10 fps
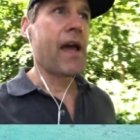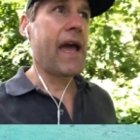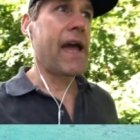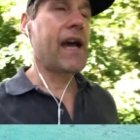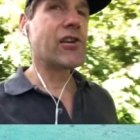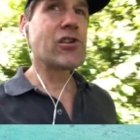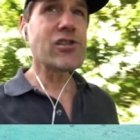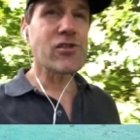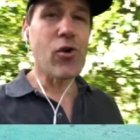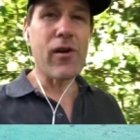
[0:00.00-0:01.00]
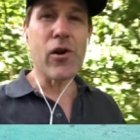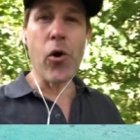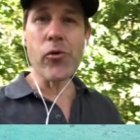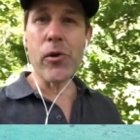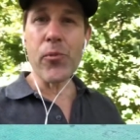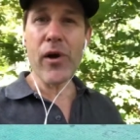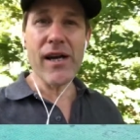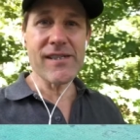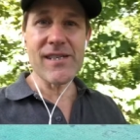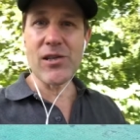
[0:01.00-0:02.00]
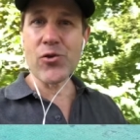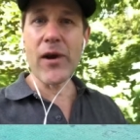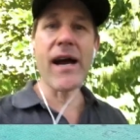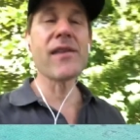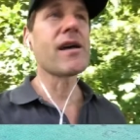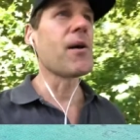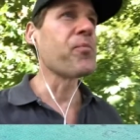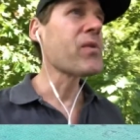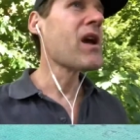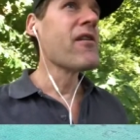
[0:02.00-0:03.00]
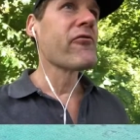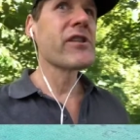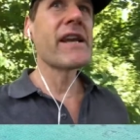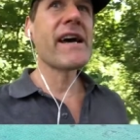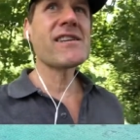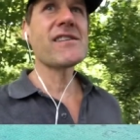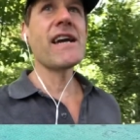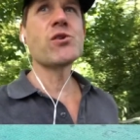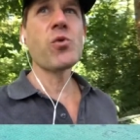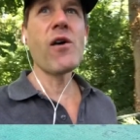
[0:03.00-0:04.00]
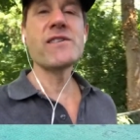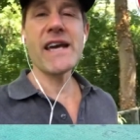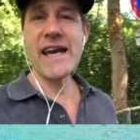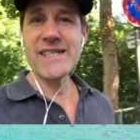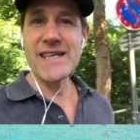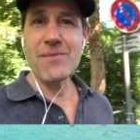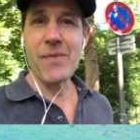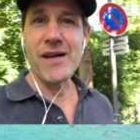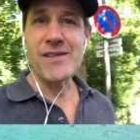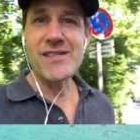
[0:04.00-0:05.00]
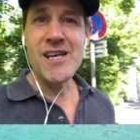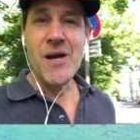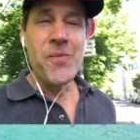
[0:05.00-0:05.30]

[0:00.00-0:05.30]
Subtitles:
and just sort of go through the process and track them for the next, say, 12 to 18 months